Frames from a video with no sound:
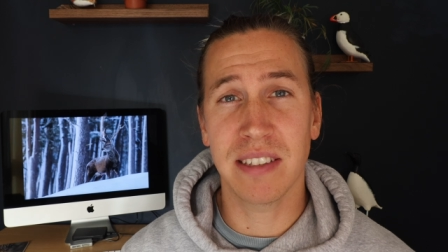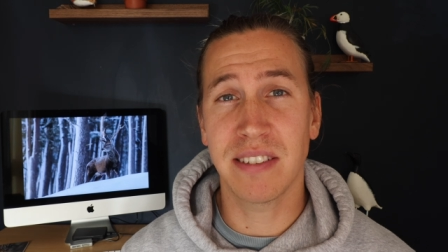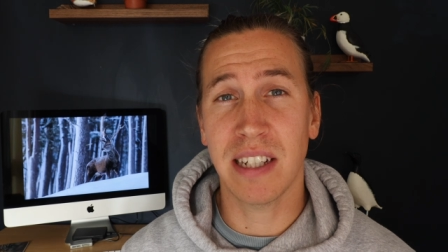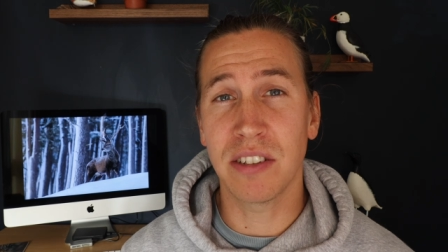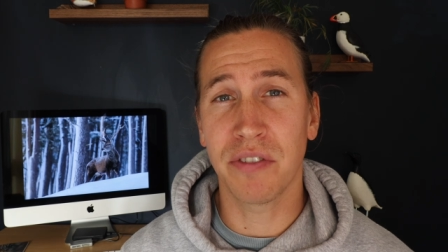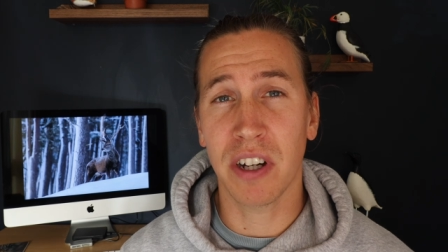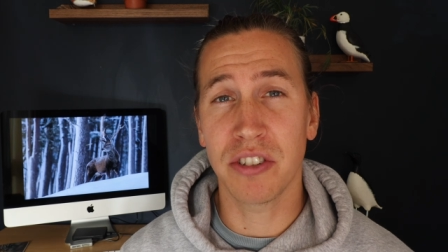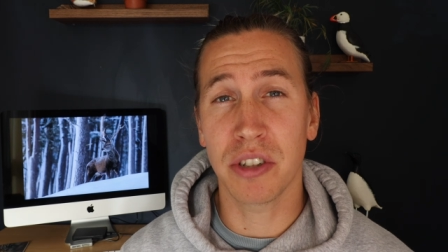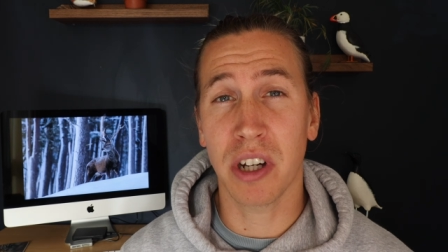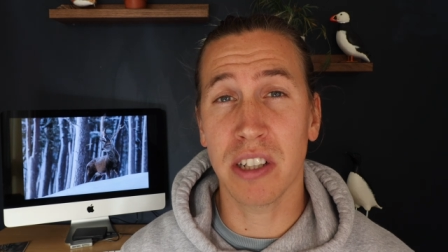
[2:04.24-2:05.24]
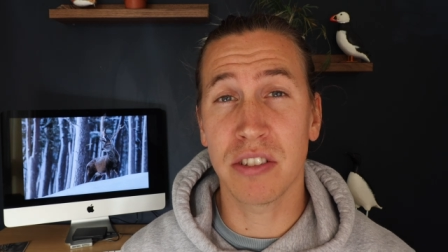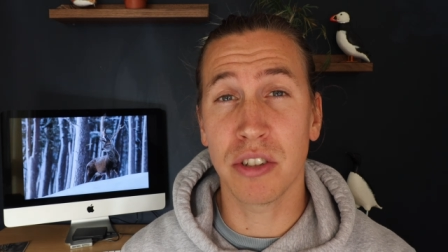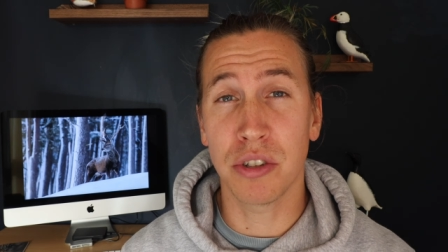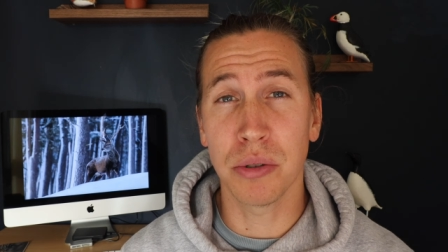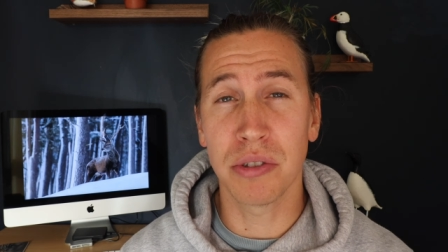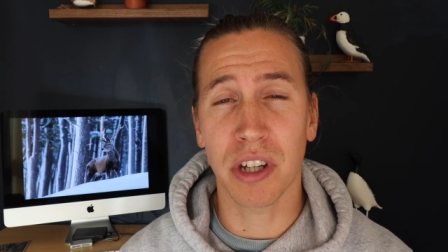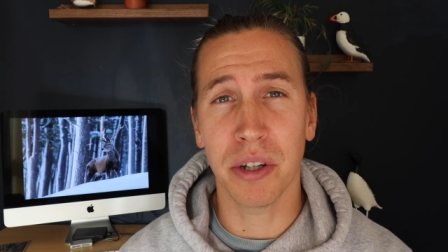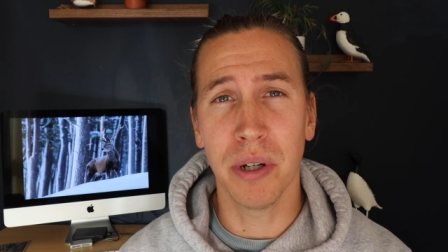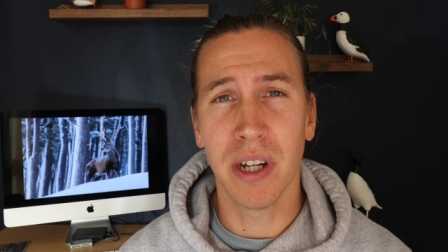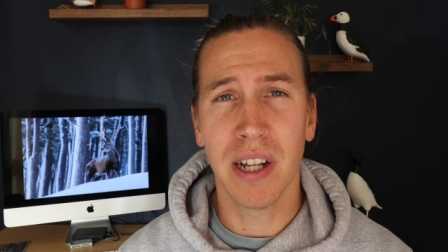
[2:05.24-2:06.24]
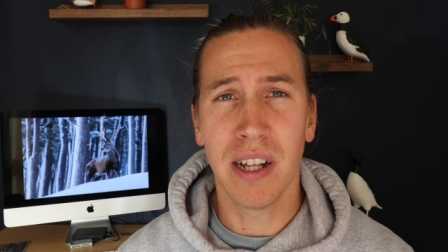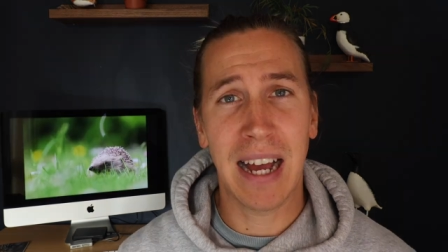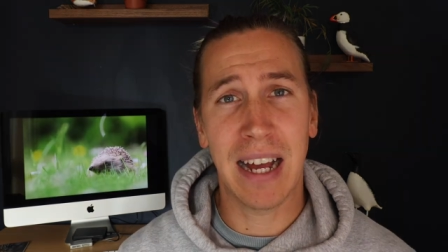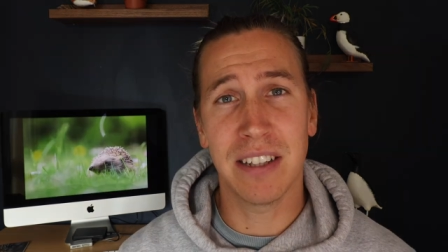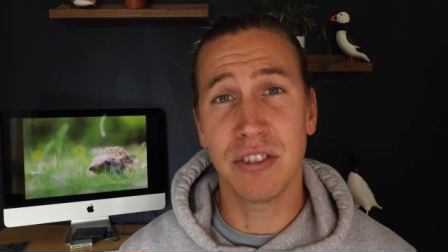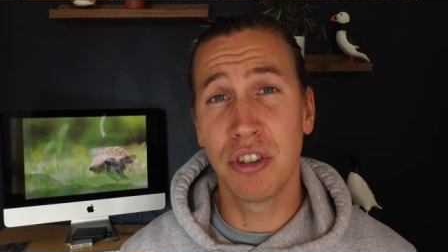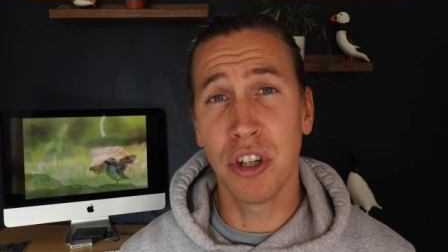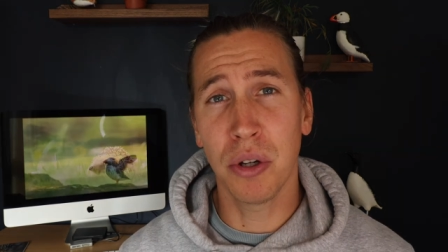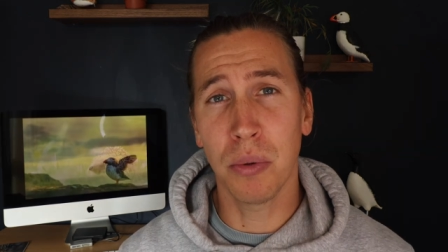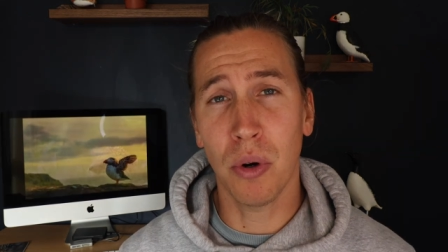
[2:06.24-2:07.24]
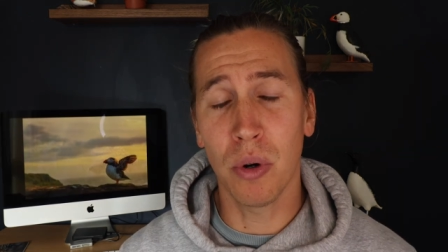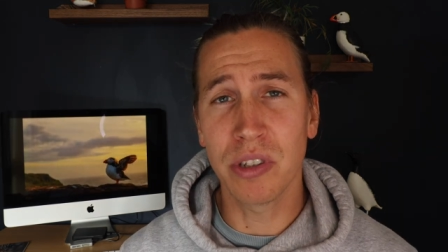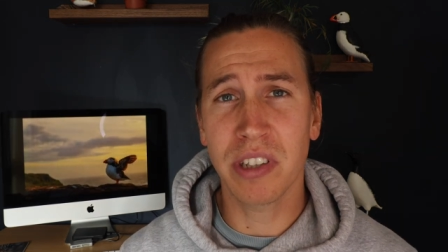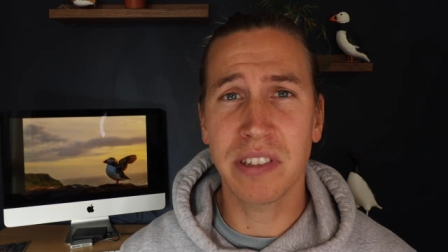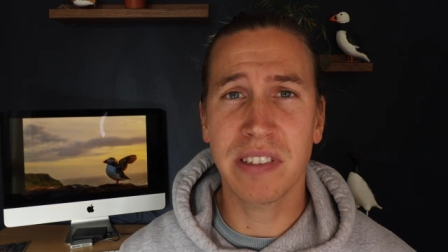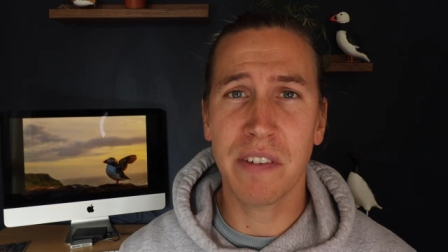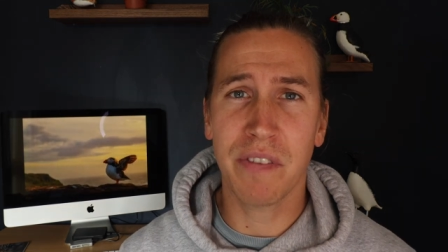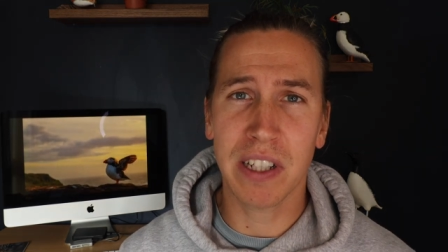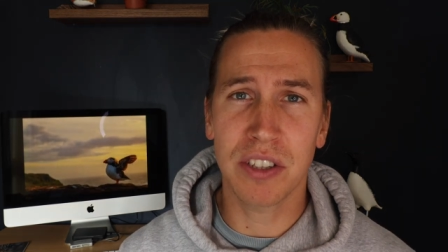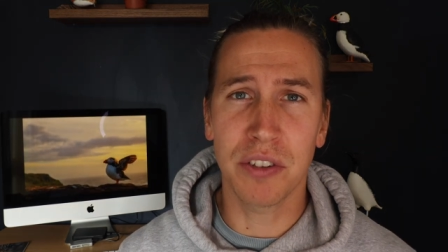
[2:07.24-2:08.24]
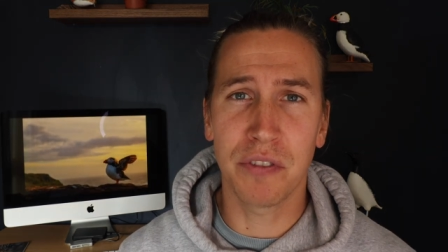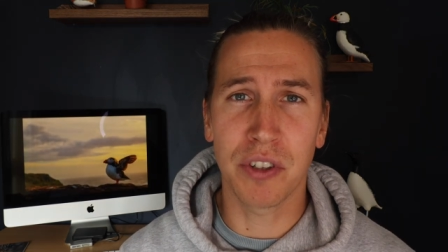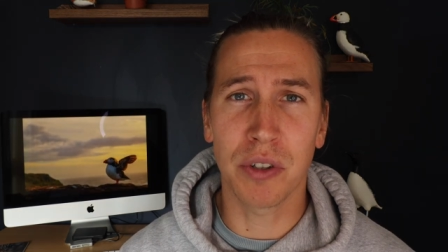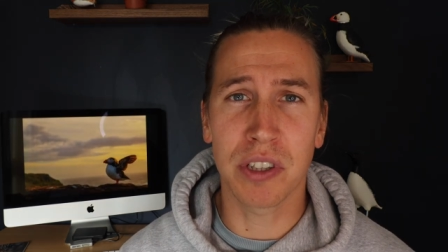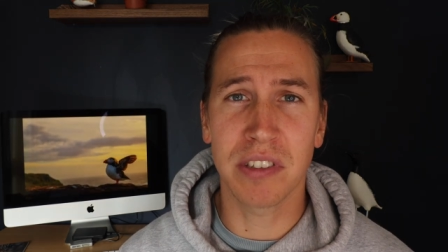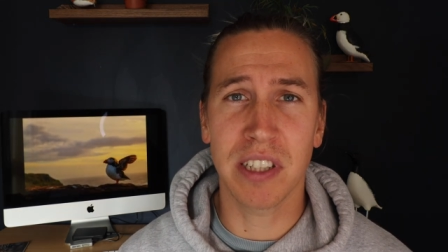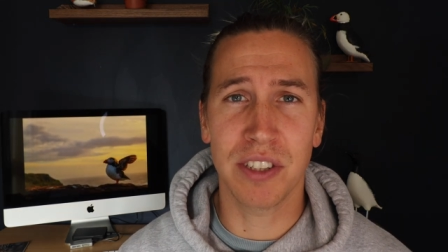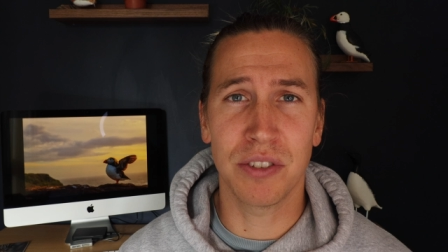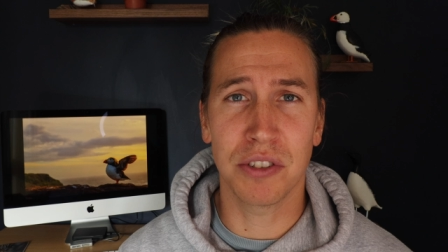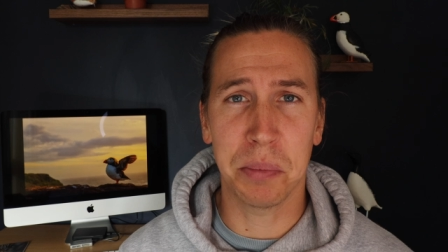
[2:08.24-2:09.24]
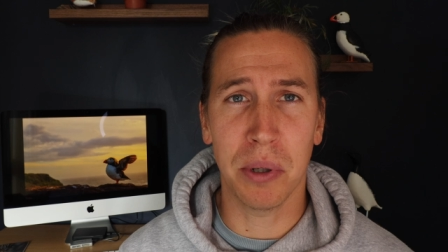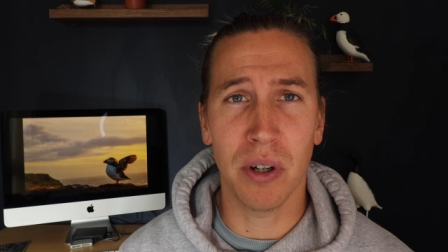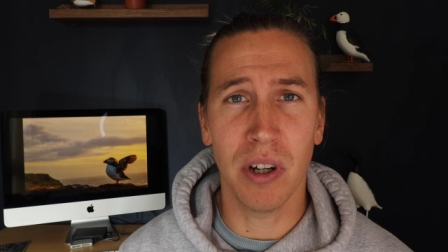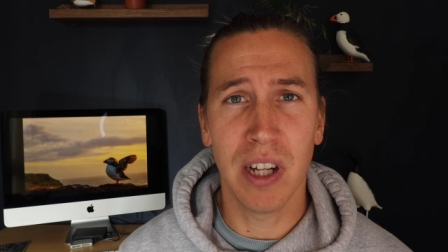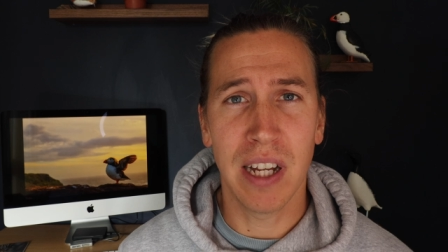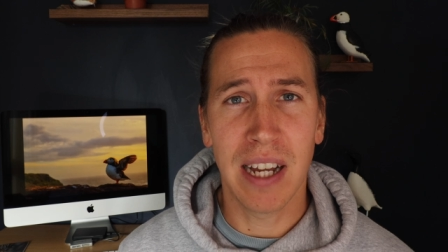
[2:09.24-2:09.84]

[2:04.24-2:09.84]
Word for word: incentivize you guys to do so, and two, also say thank you for your continued support.